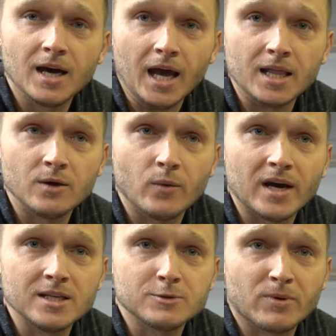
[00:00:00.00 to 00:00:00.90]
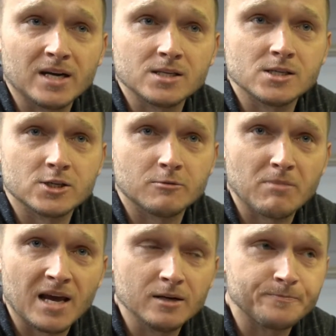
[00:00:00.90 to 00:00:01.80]
and the way these processes are
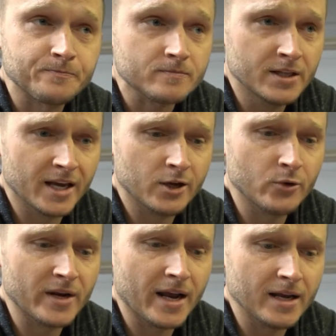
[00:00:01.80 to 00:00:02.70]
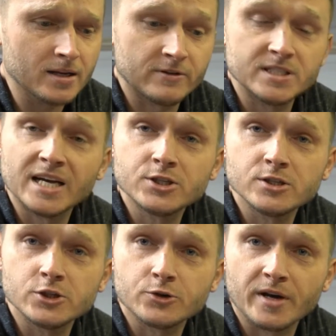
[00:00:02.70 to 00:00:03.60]
made, they create different
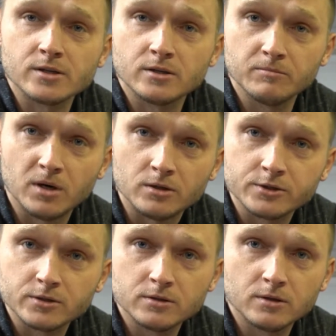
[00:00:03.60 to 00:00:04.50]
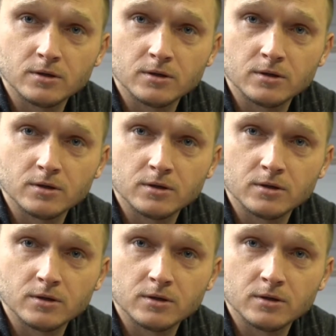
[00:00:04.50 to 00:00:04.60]
tension strength on the bolts.